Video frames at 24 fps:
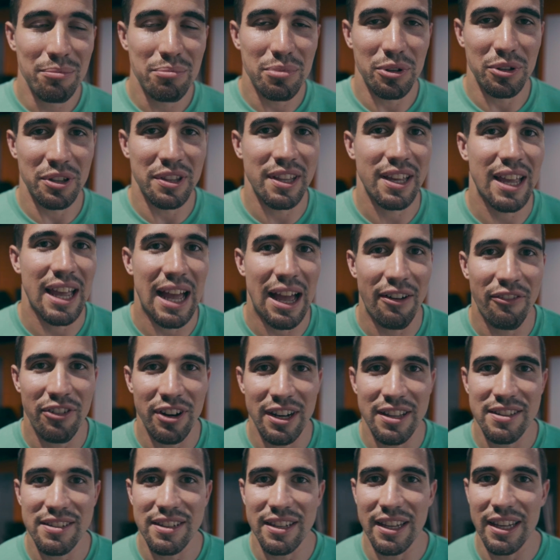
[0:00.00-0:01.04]
building the
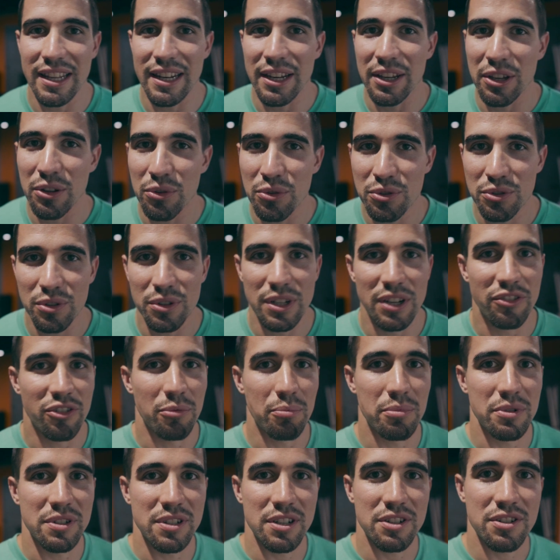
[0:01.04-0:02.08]
confidence and getting used to
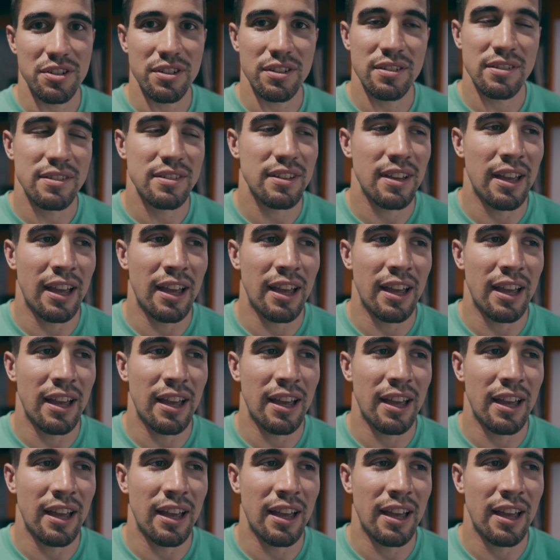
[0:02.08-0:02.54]
different positions.